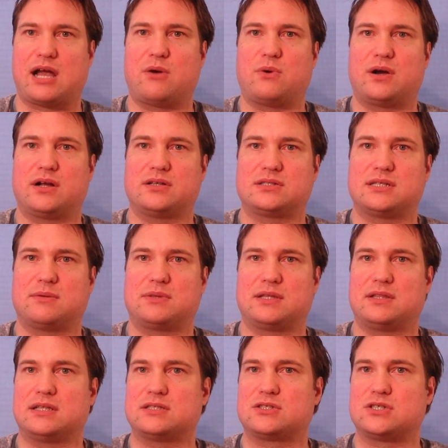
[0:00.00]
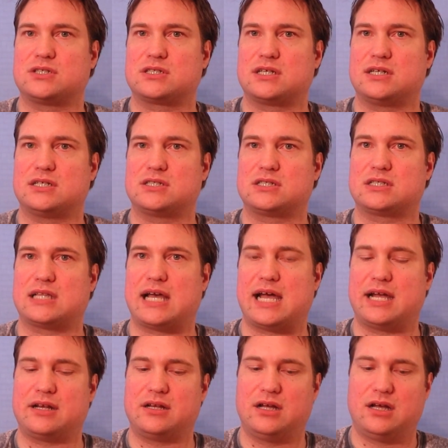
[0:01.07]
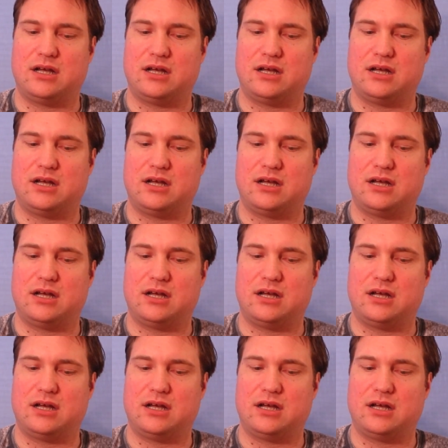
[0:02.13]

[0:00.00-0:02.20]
I want something that's just going to slide